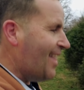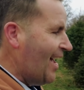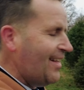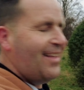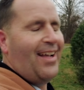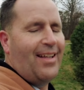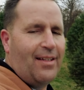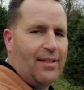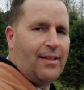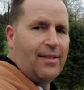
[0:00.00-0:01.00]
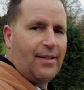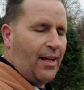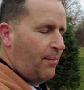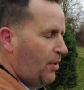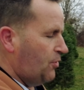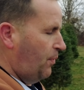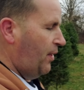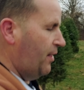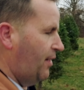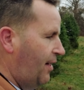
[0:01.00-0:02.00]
that day at Best Buy.